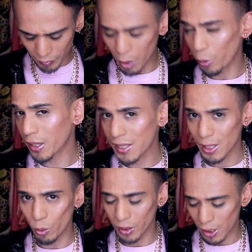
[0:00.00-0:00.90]
and we're gonna see
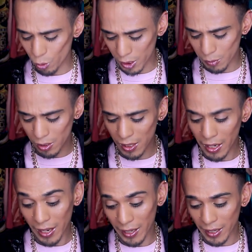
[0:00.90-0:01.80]
what this one smells
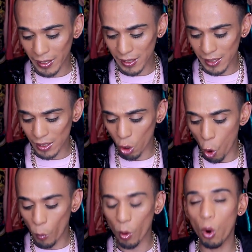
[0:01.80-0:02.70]
like. And again, this is
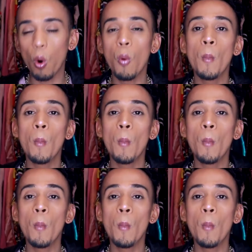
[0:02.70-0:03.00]
Opal